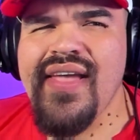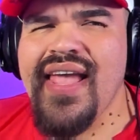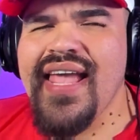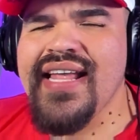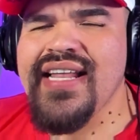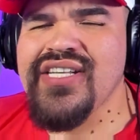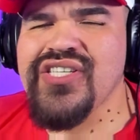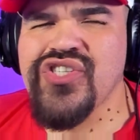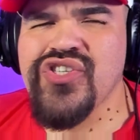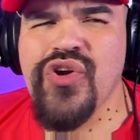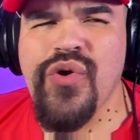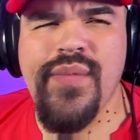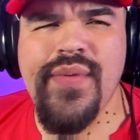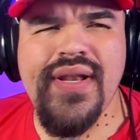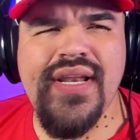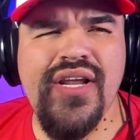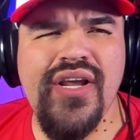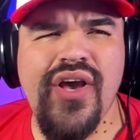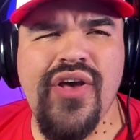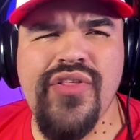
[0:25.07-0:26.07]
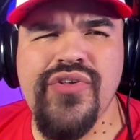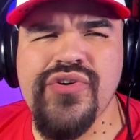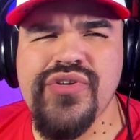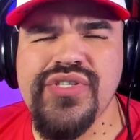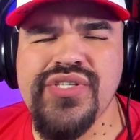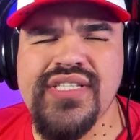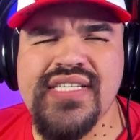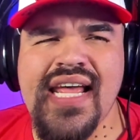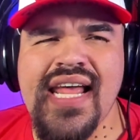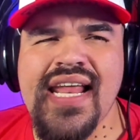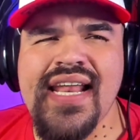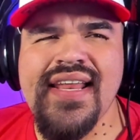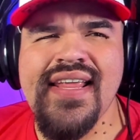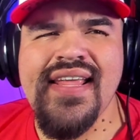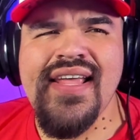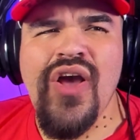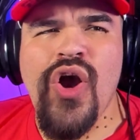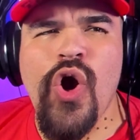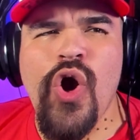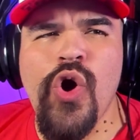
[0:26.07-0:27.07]
and so many others that
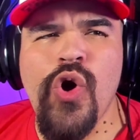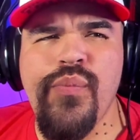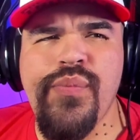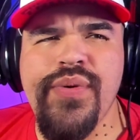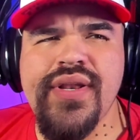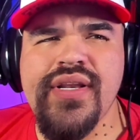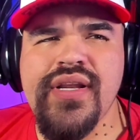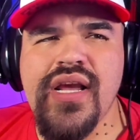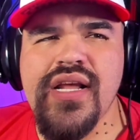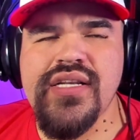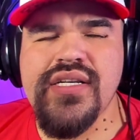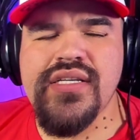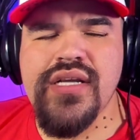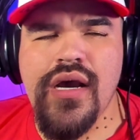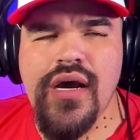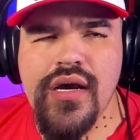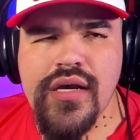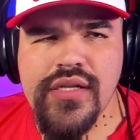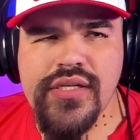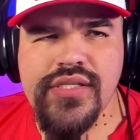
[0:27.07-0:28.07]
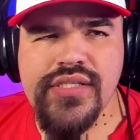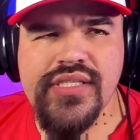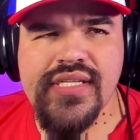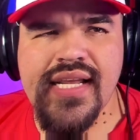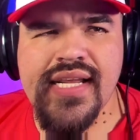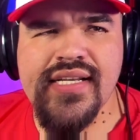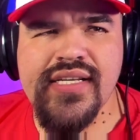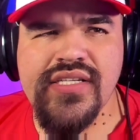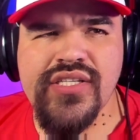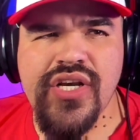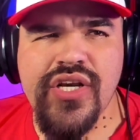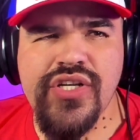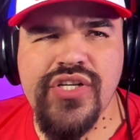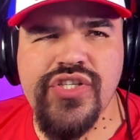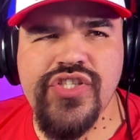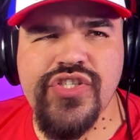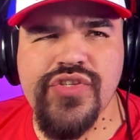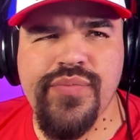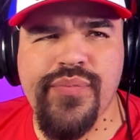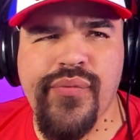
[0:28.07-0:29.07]
open tons and
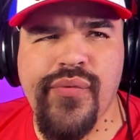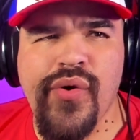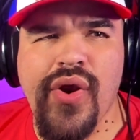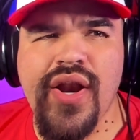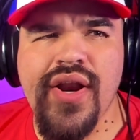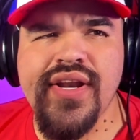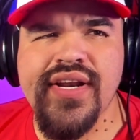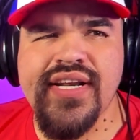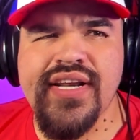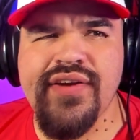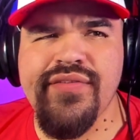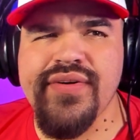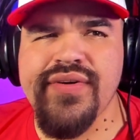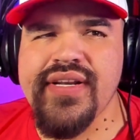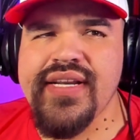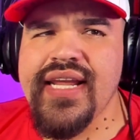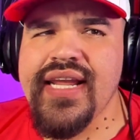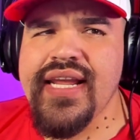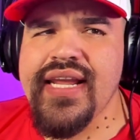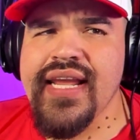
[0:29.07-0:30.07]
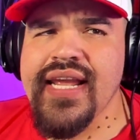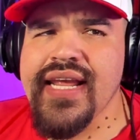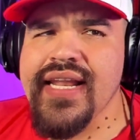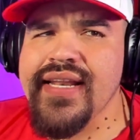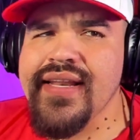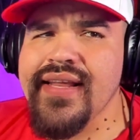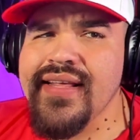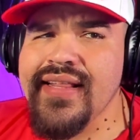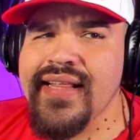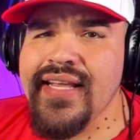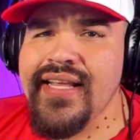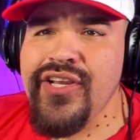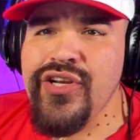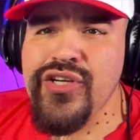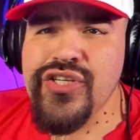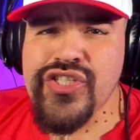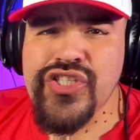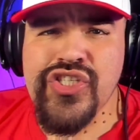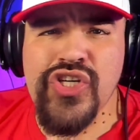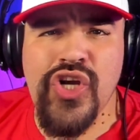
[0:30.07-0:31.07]
tons of product every day, and they
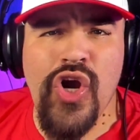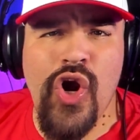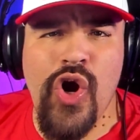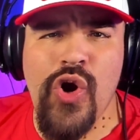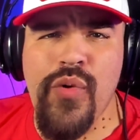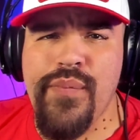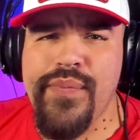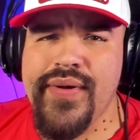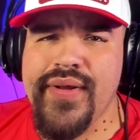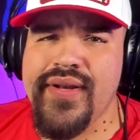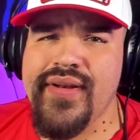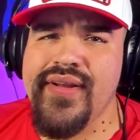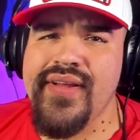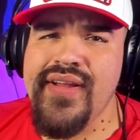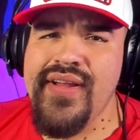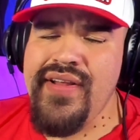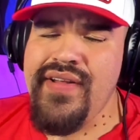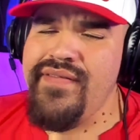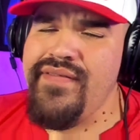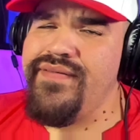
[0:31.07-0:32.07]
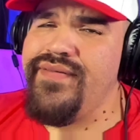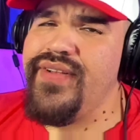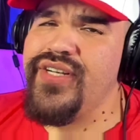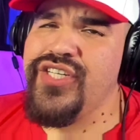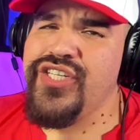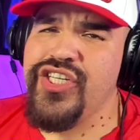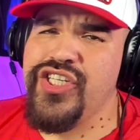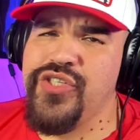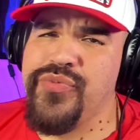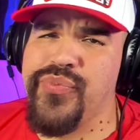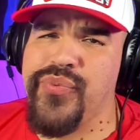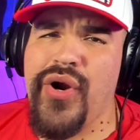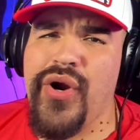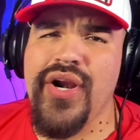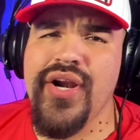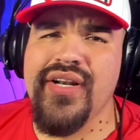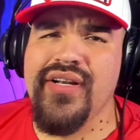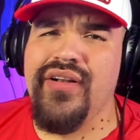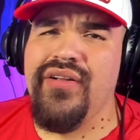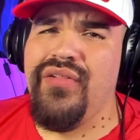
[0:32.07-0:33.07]
used to open vintage
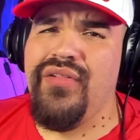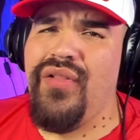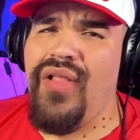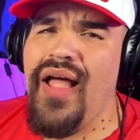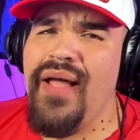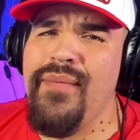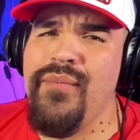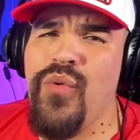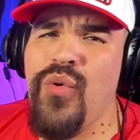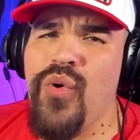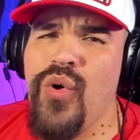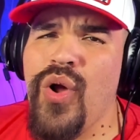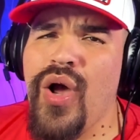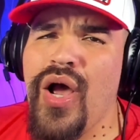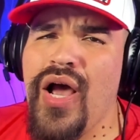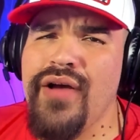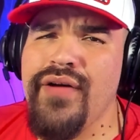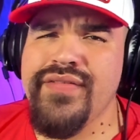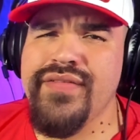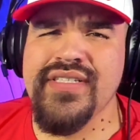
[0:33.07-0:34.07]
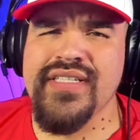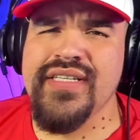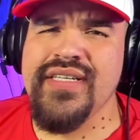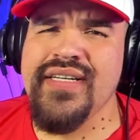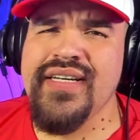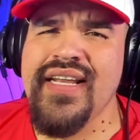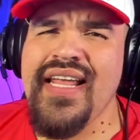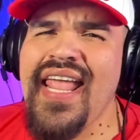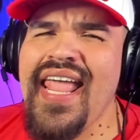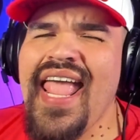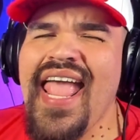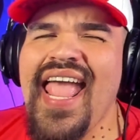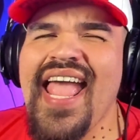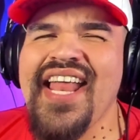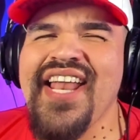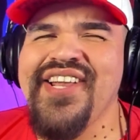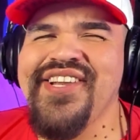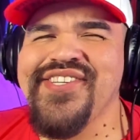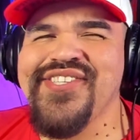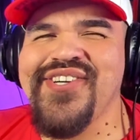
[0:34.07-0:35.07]
product a lot more often.
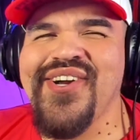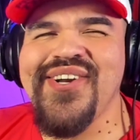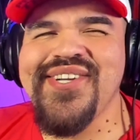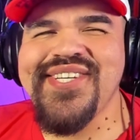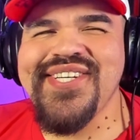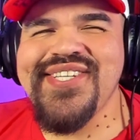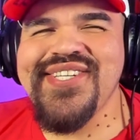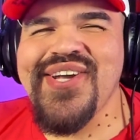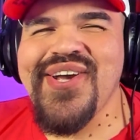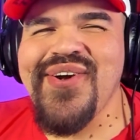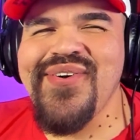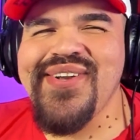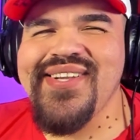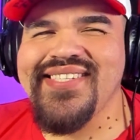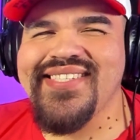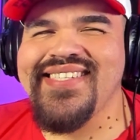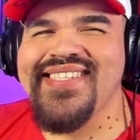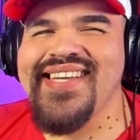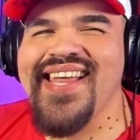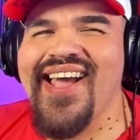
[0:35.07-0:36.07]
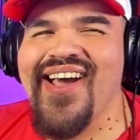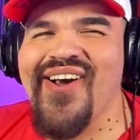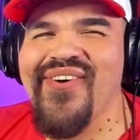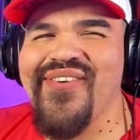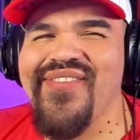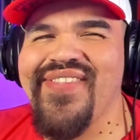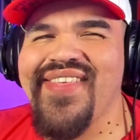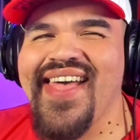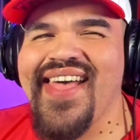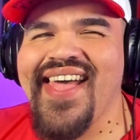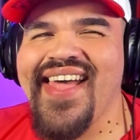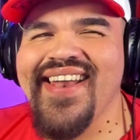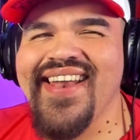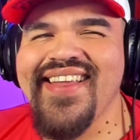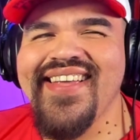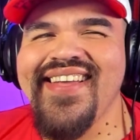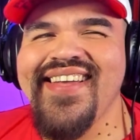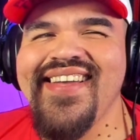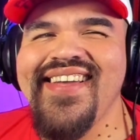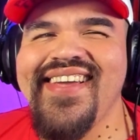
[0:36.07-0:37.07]
And you start to notice now that
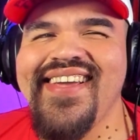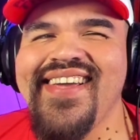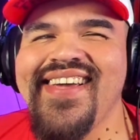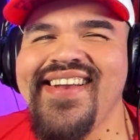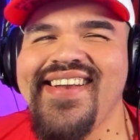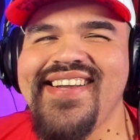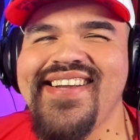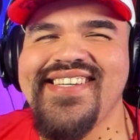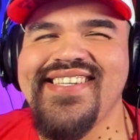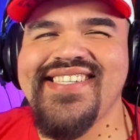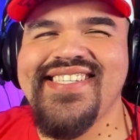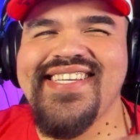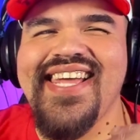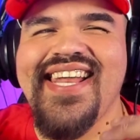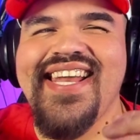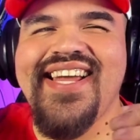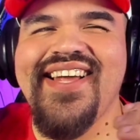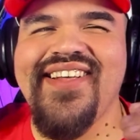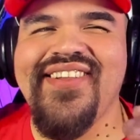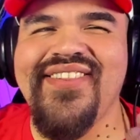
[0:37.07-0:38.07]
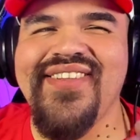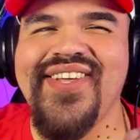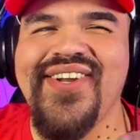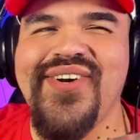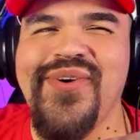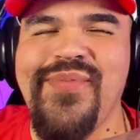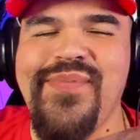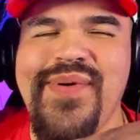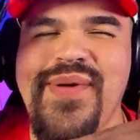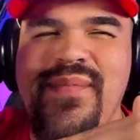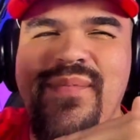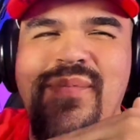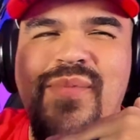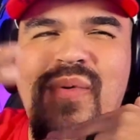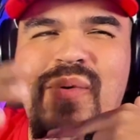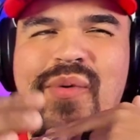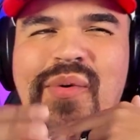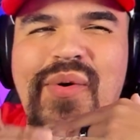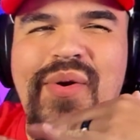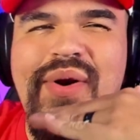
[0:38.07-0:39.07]
it is getting a little bit
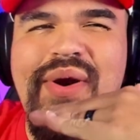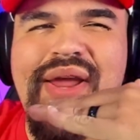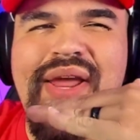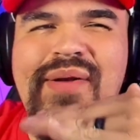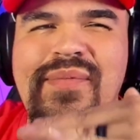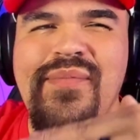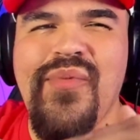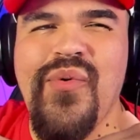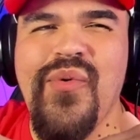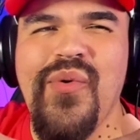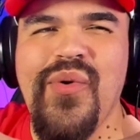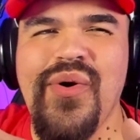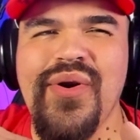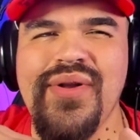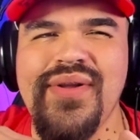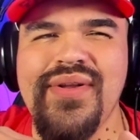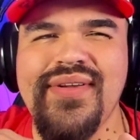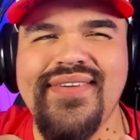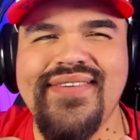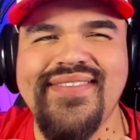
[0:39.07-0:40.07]
more and more